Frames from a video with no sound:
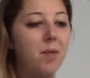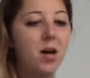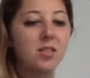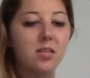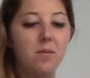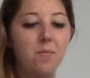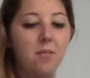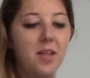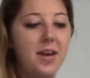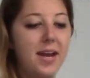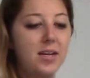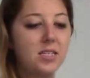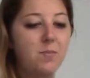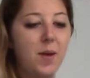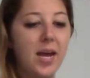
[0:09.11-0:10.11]
Awesome. The
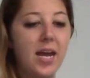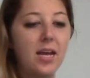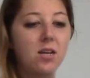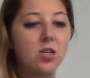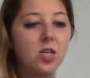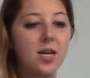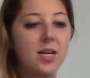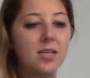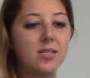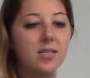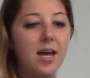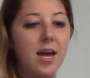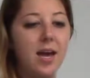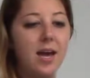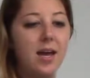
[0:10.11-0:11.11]
next page is
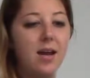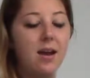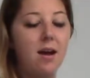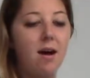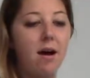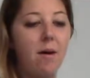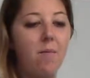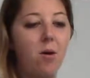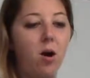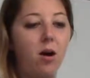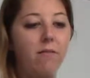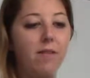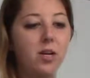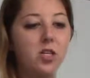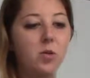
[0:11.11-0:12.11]
then
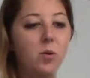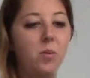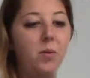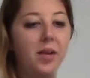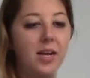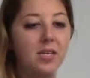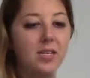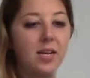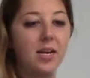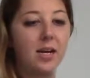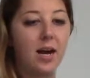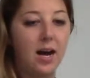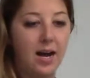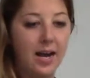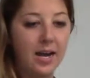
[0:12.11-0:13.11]
our vegetable planting
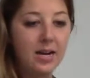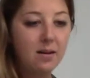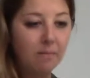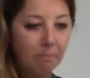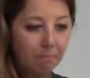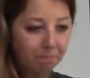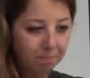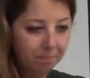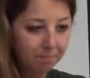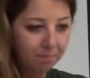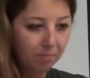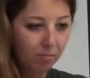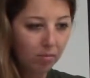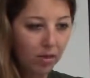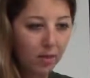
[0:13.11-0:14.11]
guide.
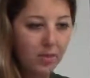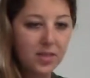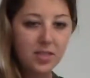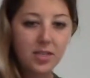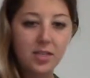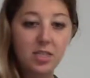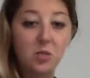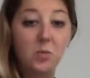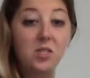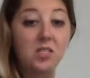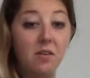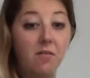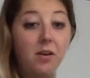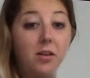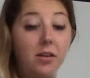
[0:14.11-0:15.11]
This is
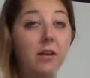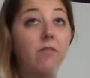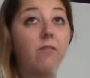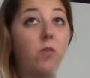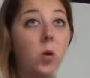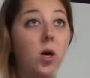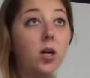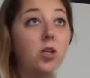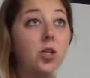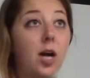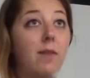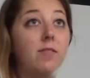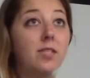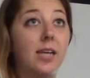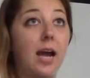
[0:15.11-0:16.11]
specifically for
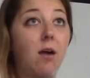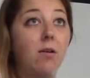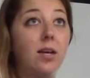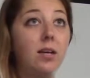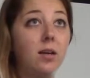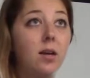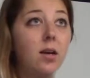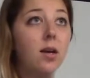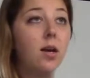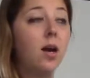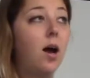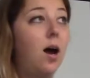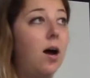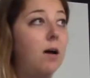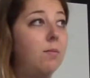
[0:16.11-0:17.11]
Travis County.
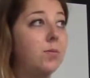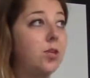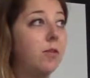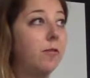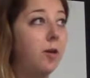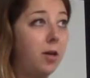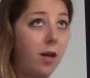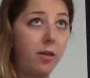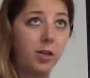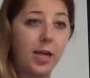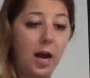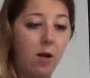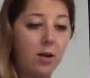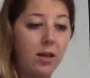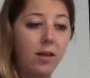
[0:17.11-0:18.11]
So if you're in another
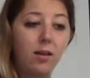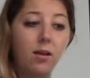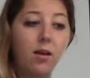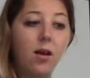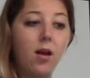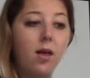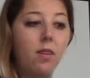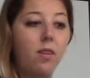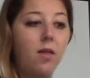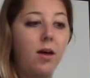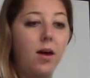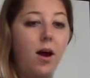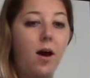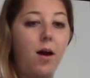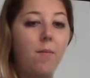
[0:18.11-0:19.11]
county, the
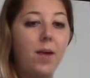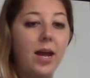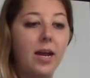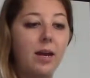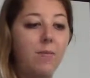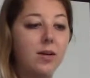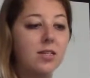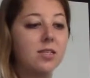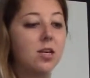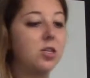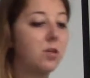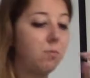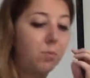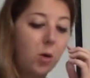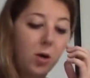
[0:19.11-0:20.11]
A&M
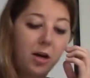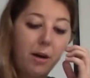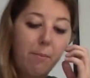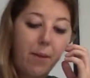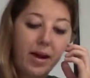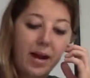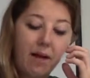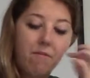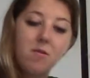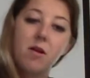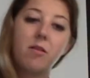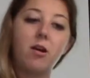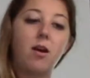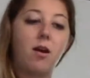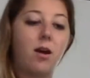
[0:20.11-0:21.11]
Extension Program might have
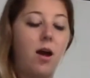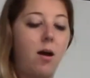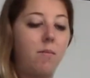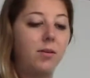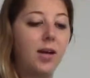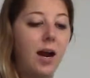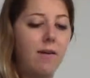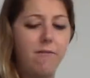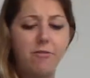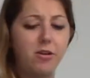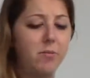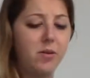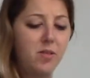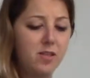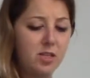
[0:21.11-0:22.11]
another guide for
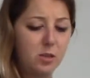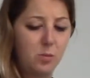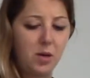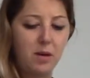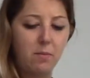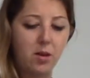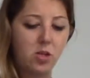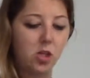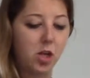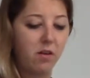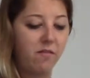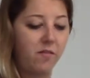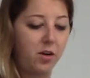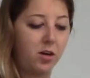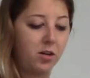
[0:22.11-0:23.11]
you, but this is pretty much
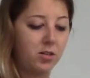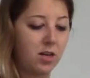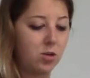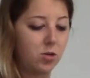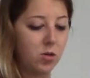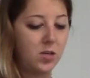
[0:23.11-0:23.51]
good for Central